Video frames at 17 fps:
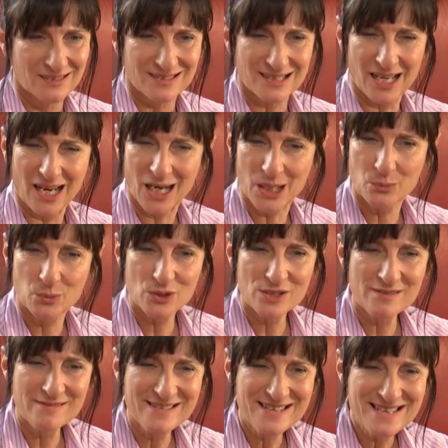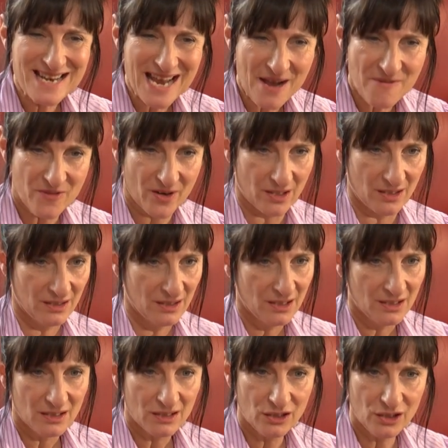that I would never
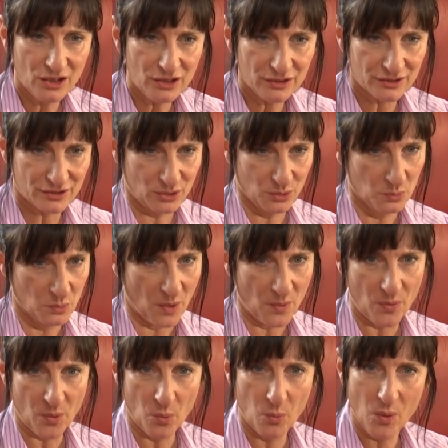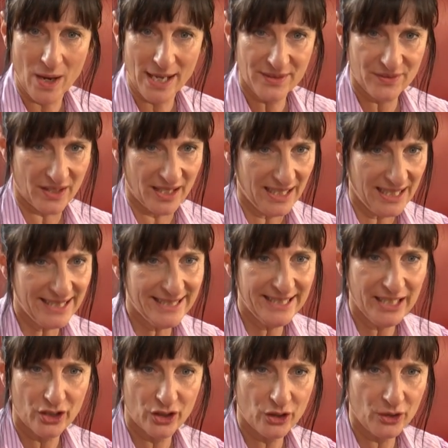hurt someone the way that
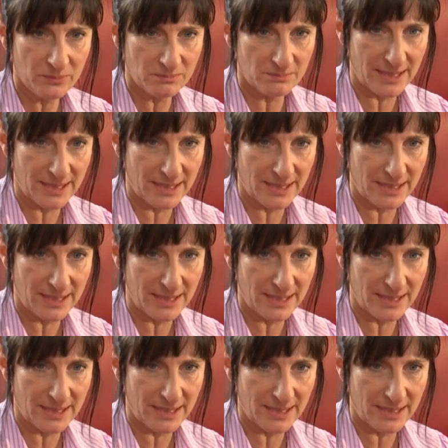he hurt